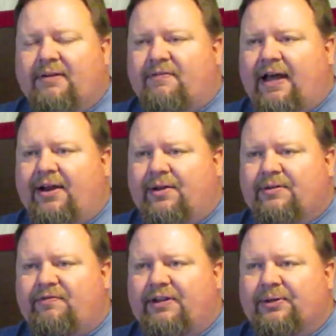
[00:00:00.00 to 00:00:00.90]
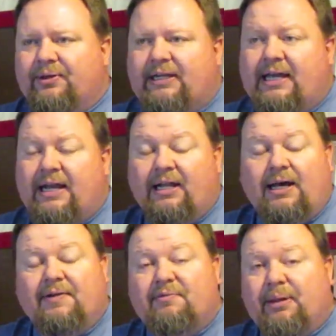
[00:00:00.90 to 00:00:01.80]
and fight on the field. He had a
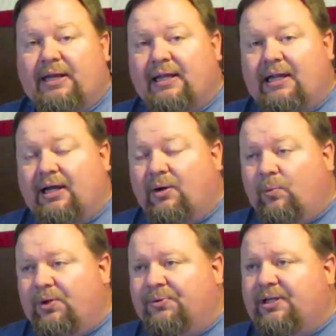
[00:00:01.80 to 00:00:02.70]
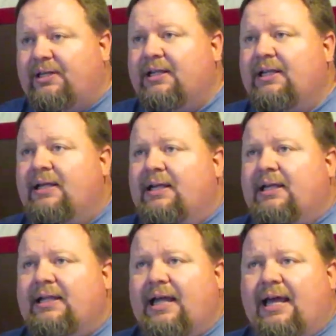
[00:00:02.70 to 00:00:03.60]
lot of men wounded.
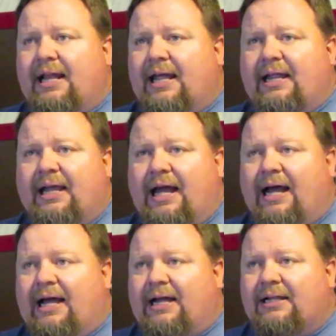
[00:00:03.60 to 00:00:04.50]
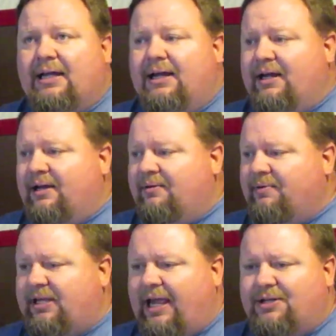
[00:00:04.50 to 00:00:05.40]
He had a high
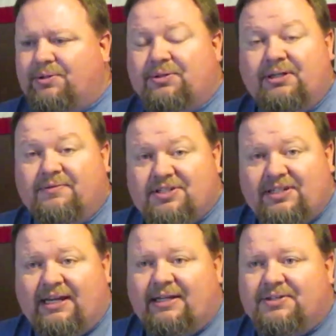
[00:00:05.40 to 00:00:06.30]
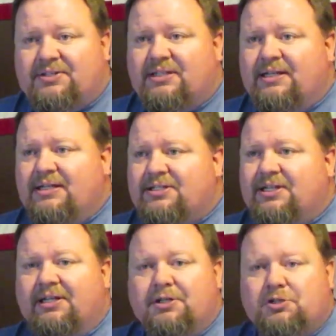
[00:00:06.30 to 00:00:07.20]
casualty of sickness.
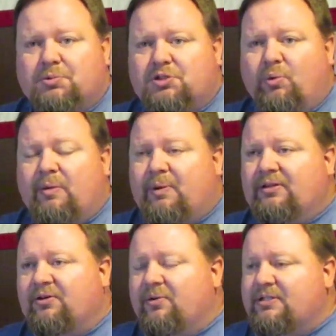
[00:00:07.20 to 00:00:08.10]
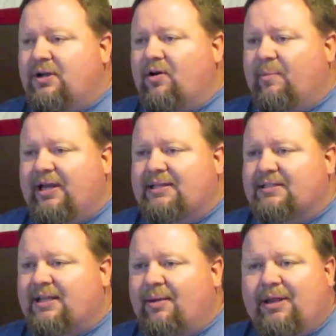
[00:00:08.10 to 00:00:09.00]
Sickness was sweeping through his army at the
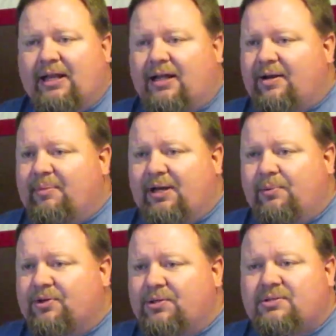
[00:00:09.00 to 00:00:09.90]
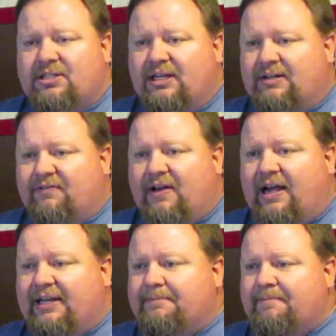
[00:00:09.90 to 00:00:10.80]
time. He had a lot of men who were too sick to
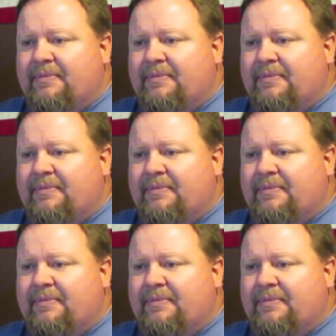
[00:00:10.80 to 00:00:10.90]
fight.